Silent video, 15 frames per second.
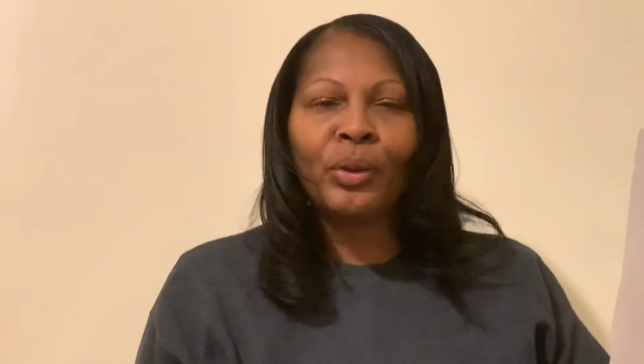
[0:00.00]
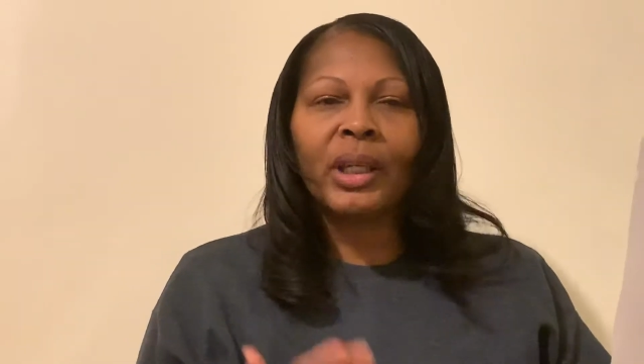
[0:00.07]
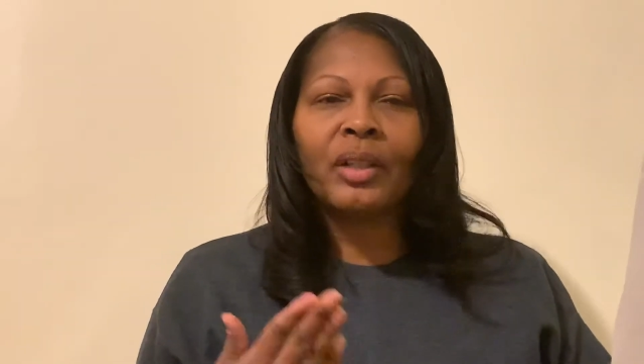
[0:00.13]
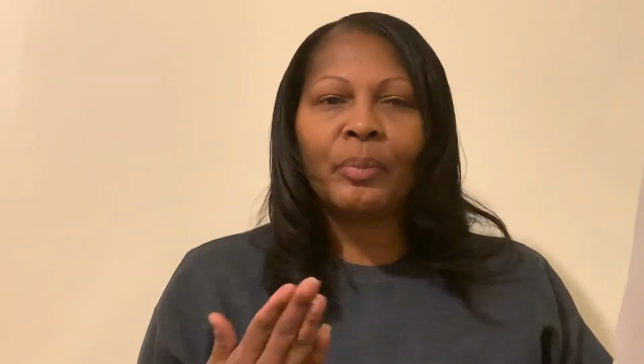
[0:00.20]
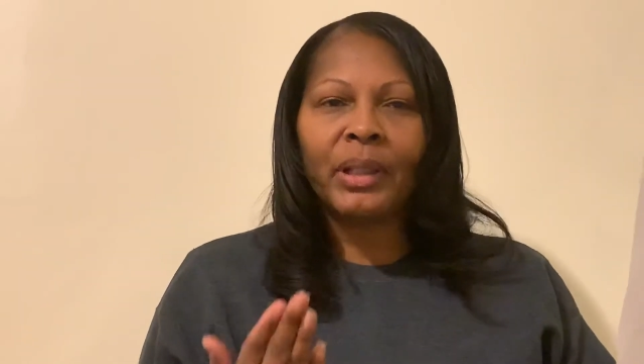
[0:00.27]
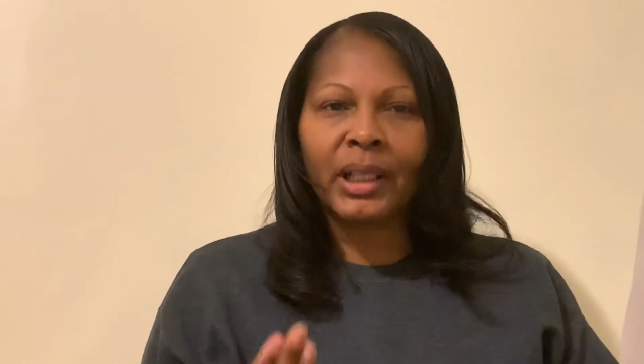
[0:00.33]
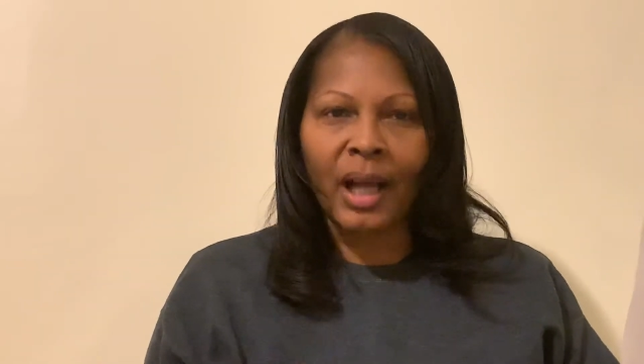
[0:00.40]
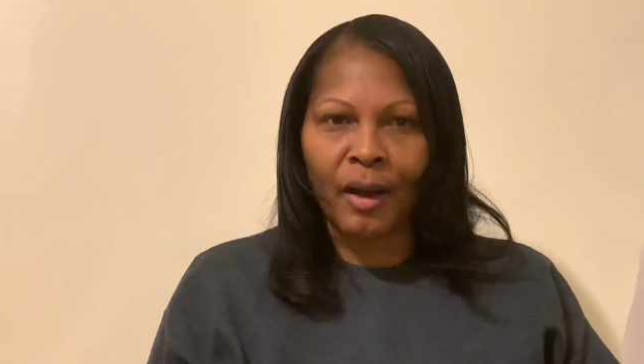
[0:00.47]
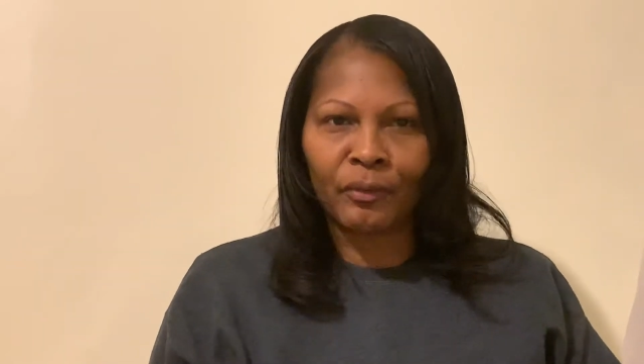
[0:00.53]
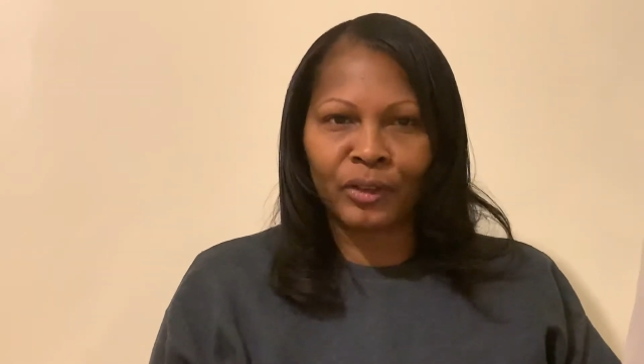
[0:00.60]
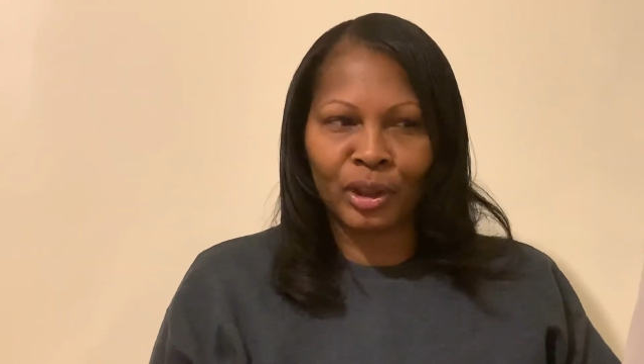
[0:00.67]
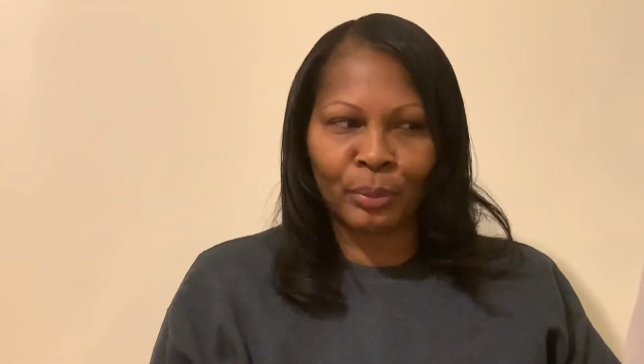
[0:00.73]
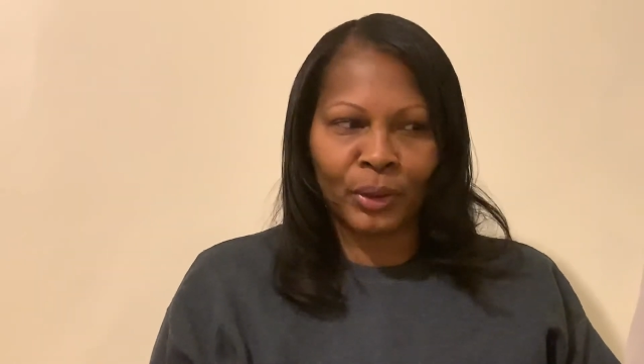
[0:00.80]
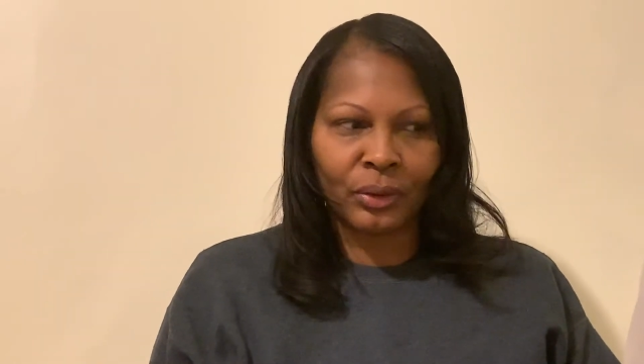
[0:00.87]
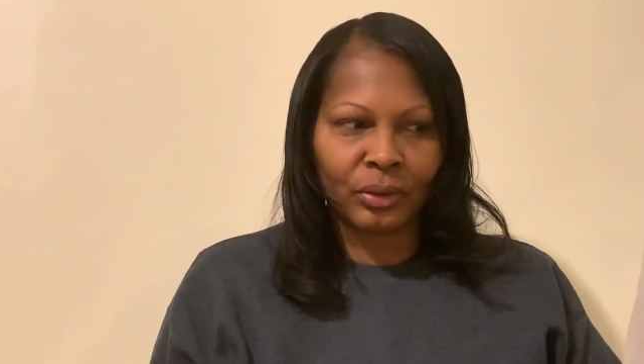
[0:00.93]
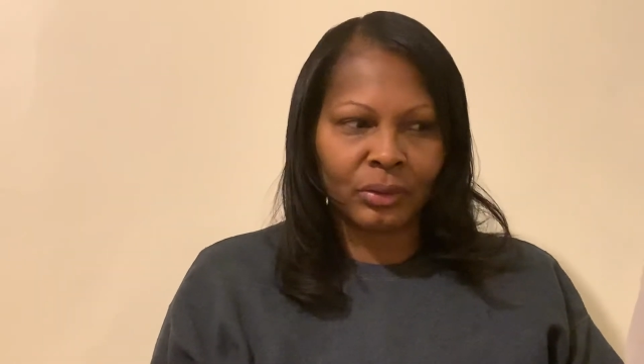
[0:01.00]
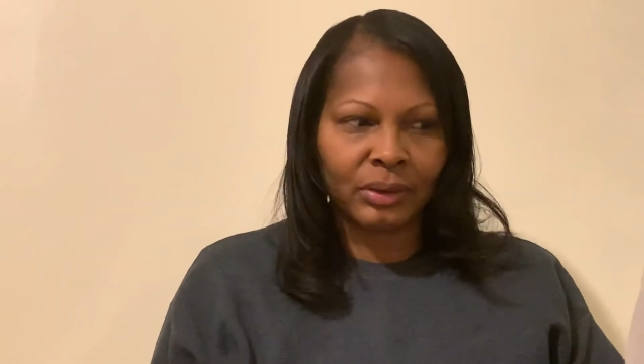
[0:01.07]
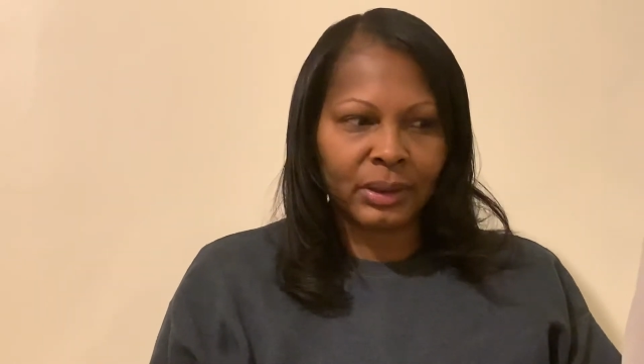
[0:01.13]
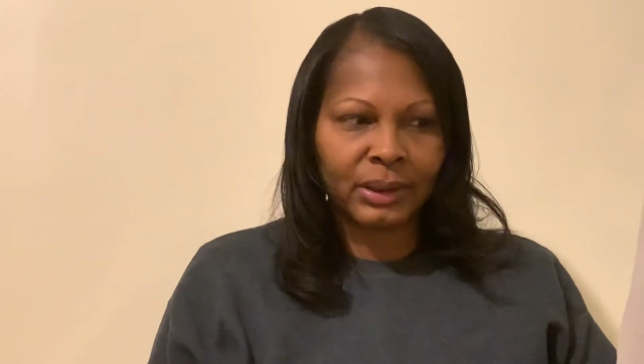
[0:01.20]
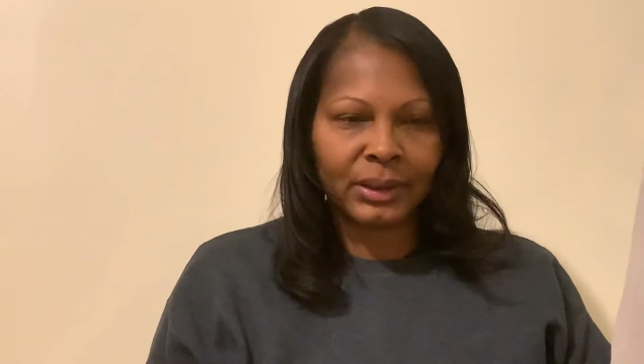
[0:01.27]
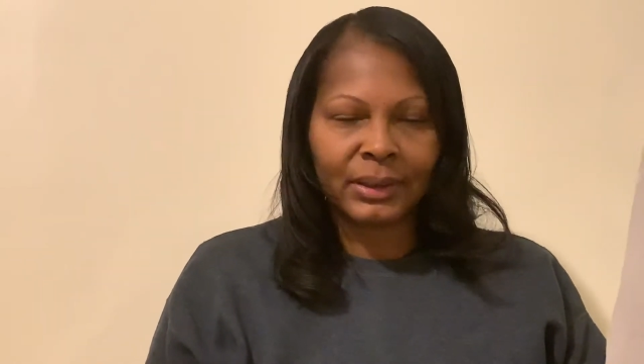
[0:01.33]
can be comfortable